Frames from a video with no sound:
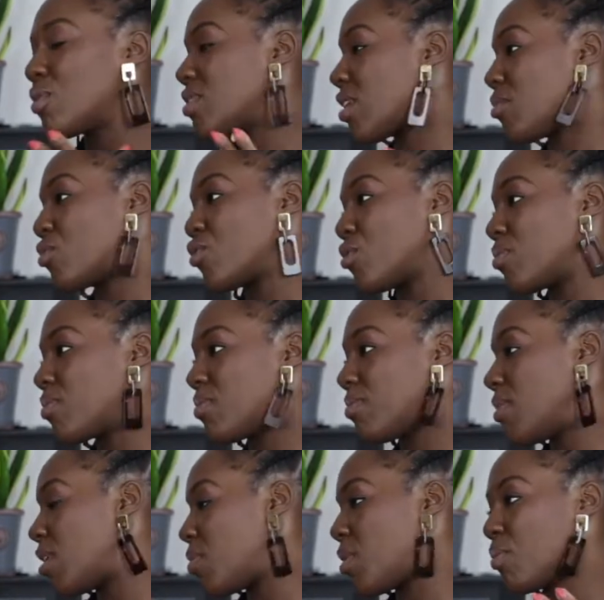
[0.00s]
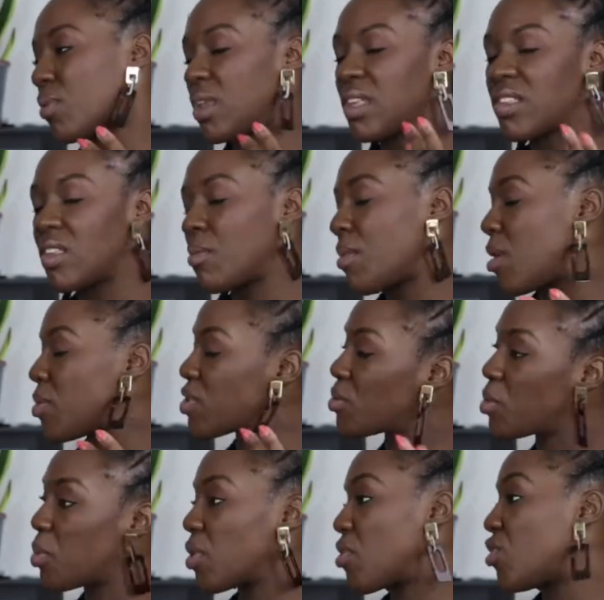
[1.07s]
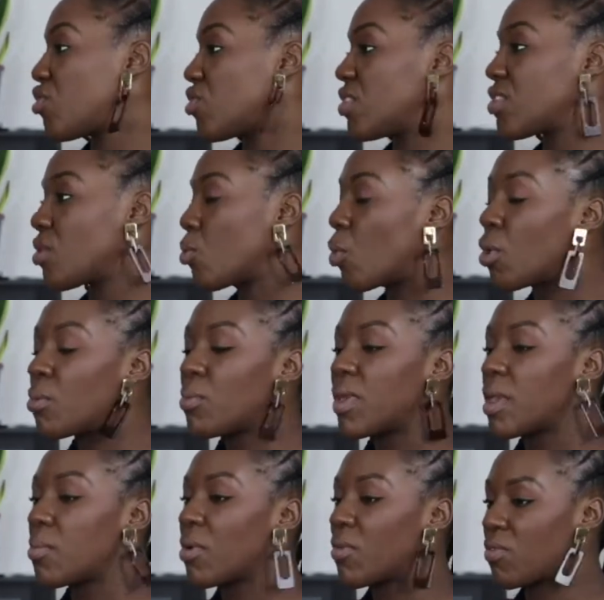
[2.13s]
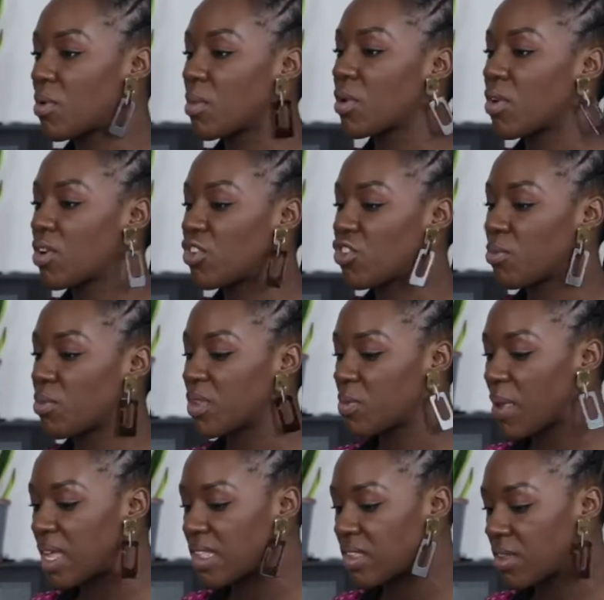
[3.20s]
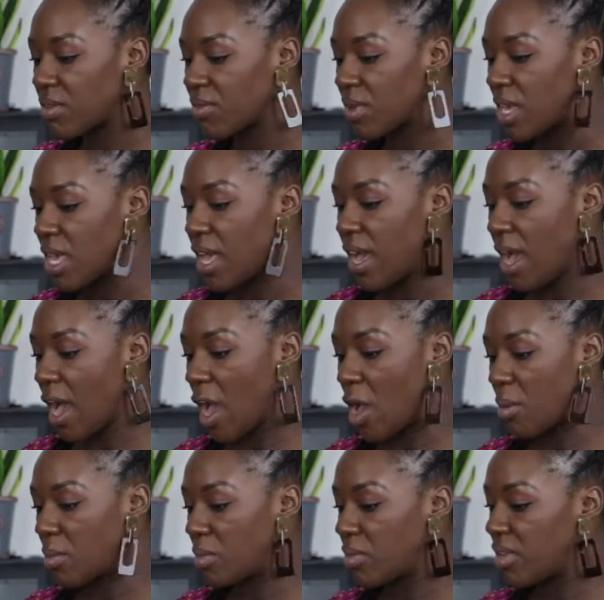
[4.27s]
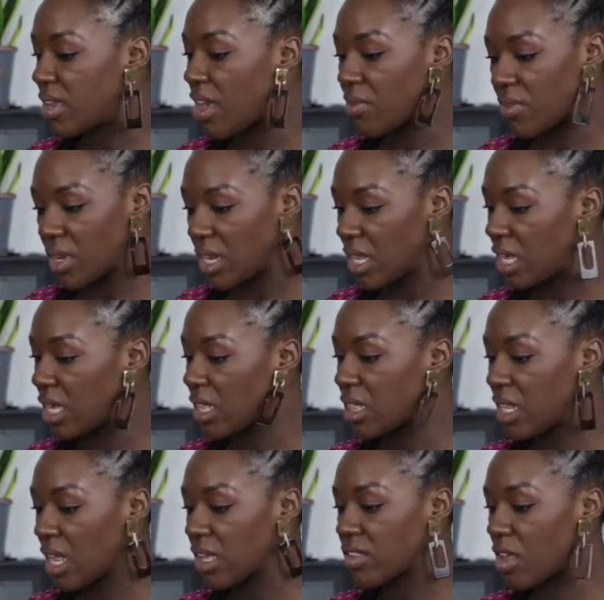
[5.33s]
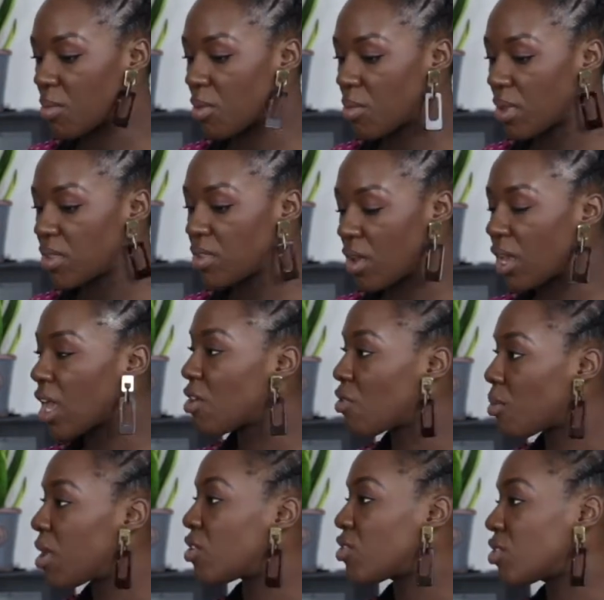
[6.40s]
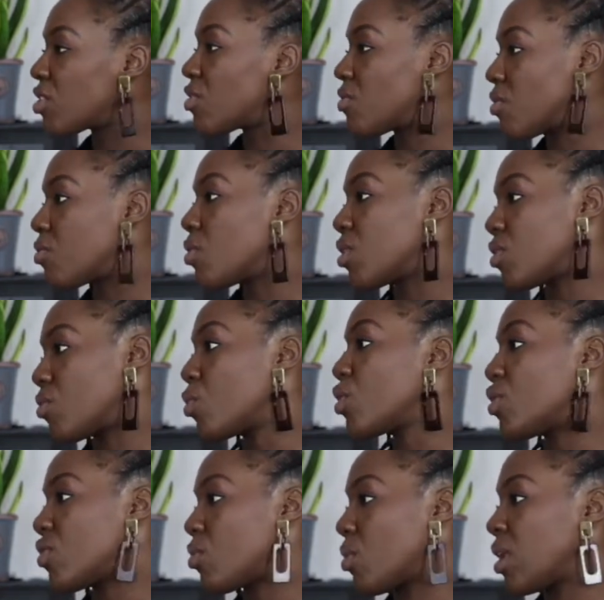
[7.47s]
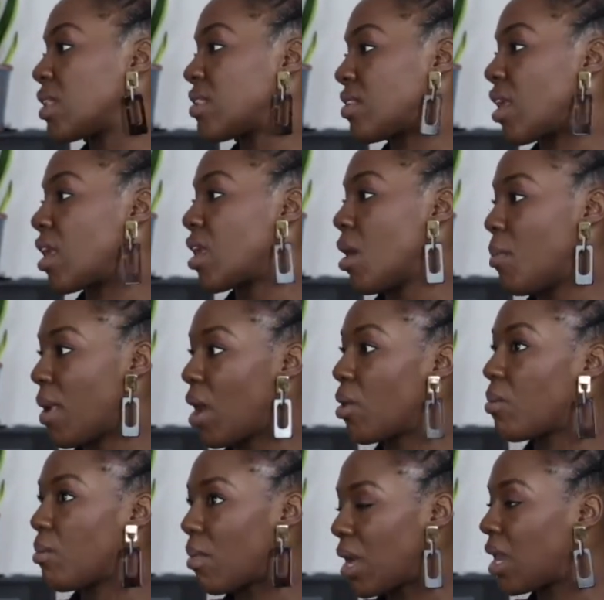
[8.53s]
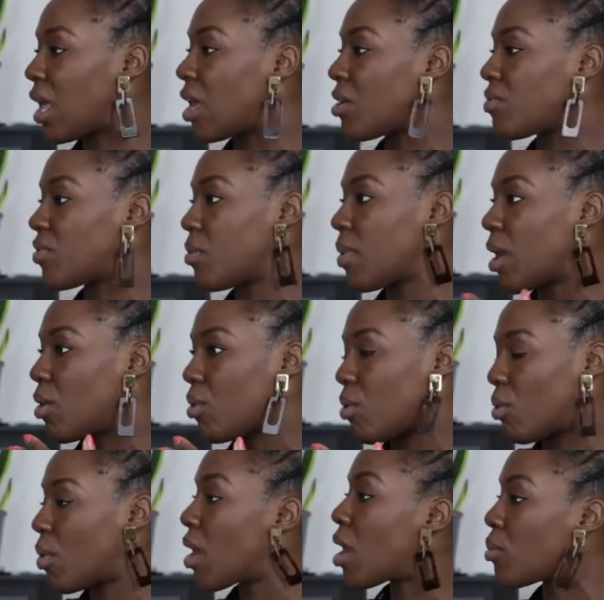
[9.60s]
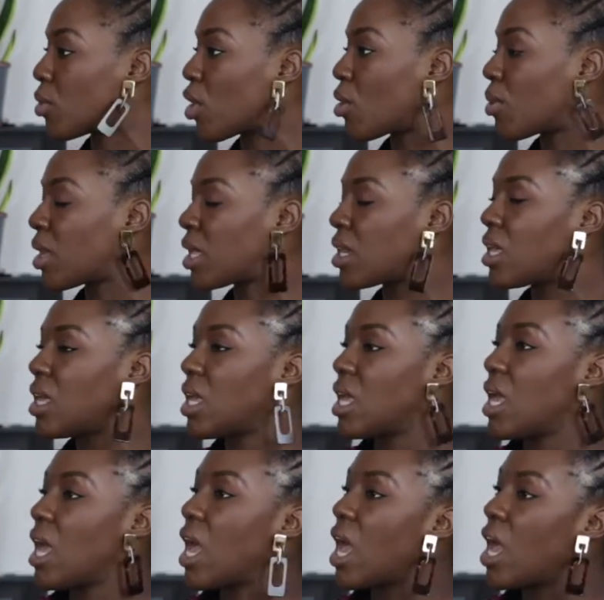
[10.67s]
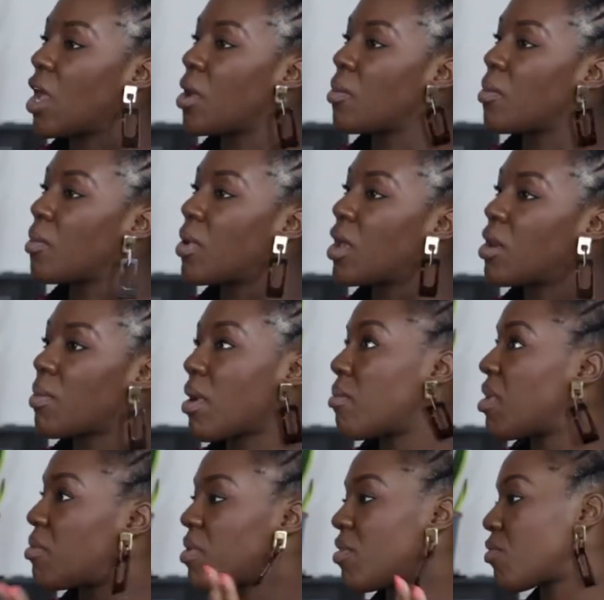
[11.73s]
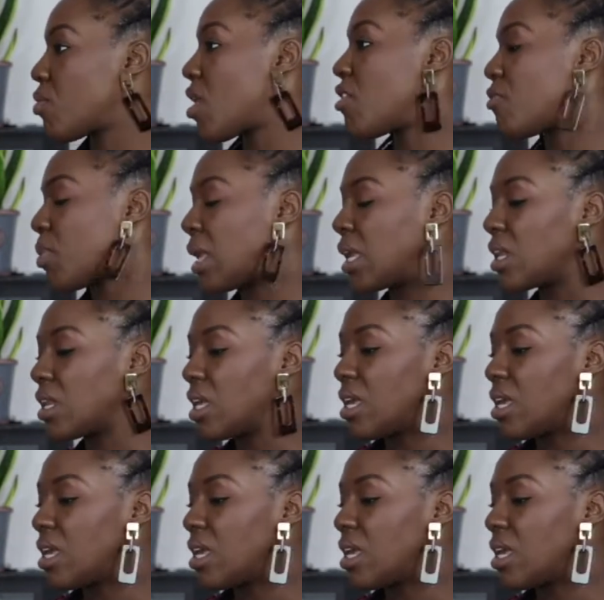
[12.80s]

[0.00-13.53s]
course, I'm sure many people listening, maybe some will be Christian, some won't be, but from a Christian perspective, definitely the next step would be to, remind yourself of what does the Word say about my life, about where I'm going, and about maybe even where I've been,